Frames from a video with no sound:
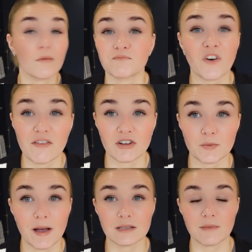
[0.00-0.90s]

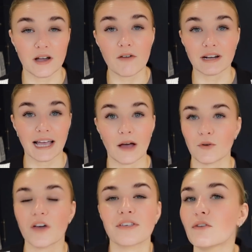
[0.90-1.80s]
£500 in my current
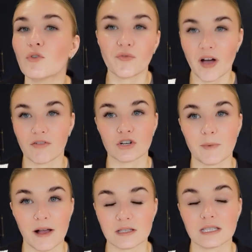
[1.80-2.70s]
account, I think I've got
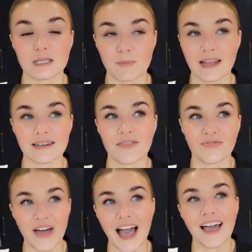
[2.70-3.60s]
£500 to spend,
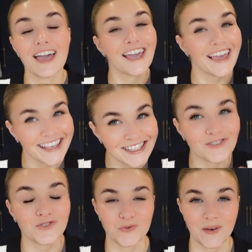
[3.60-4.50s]
and that is
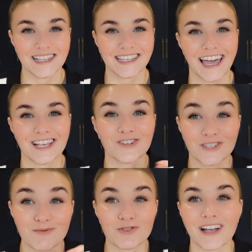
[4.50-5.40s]
not always the case because
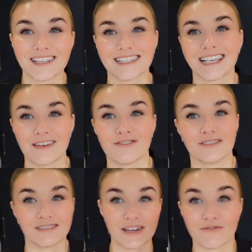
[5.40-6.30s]
I'm trying to save for
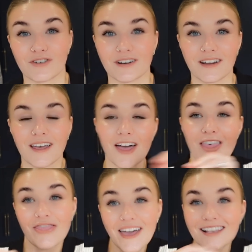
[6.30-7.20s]
different
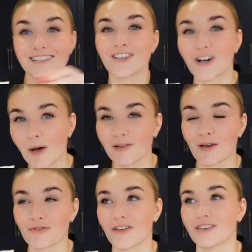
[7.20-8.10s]
things that are coming
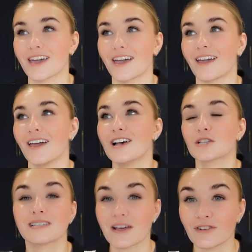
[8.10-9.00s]
up throughout the year.
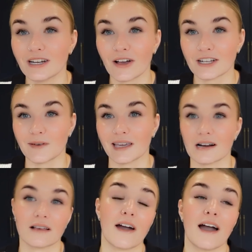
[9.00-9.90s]
So I definitely like doing it
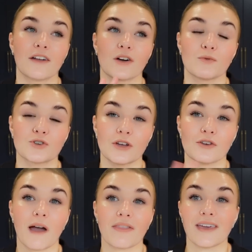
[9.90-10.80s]
like that, and I will show
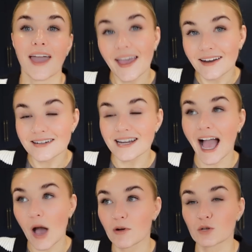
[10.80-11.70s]
you at the end
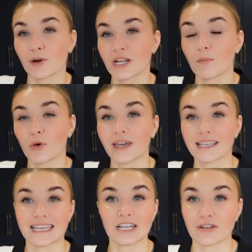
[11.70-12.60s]
how much money I'm putting
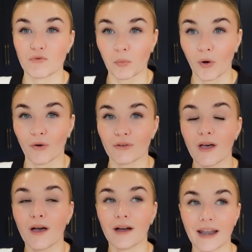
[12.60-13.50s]
into each different pot
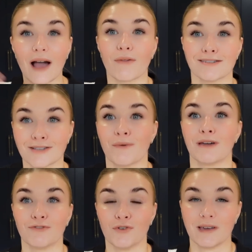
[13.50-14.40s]
and how that's
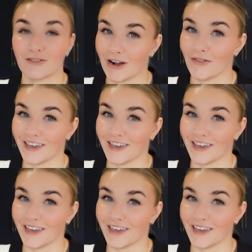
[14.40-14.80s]
going for me throughout the